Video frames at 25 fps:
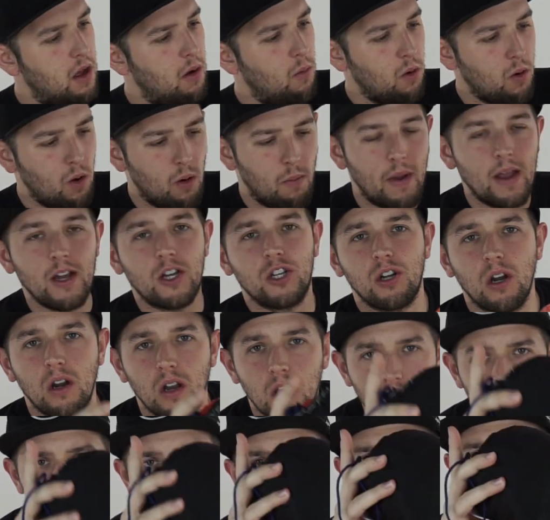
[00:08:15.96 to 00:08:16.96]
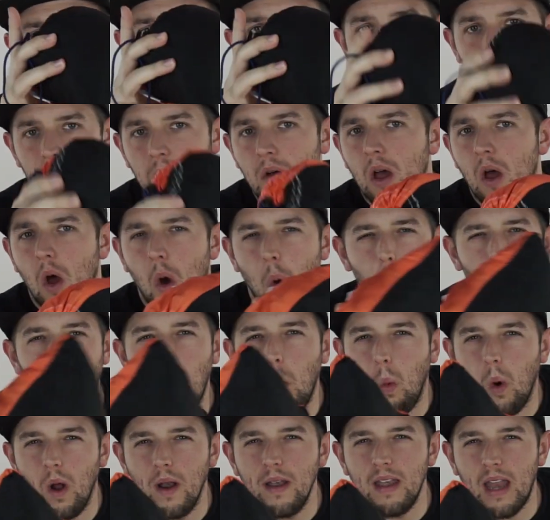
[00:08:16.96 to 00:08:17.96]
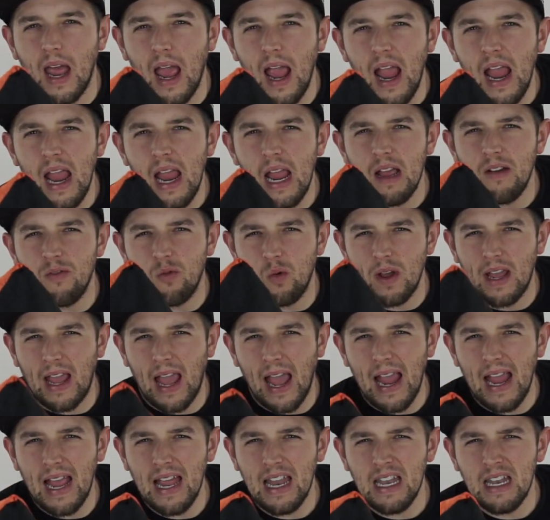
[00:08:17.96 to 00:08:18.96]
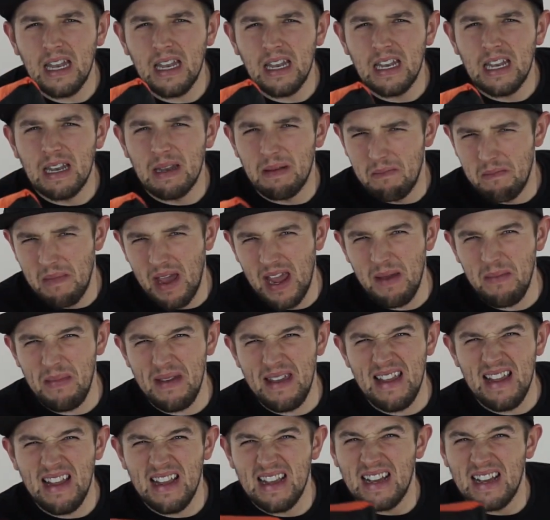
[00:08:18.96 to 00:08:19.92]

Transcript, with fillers: We will make sure to use them one day, if we can, maybe?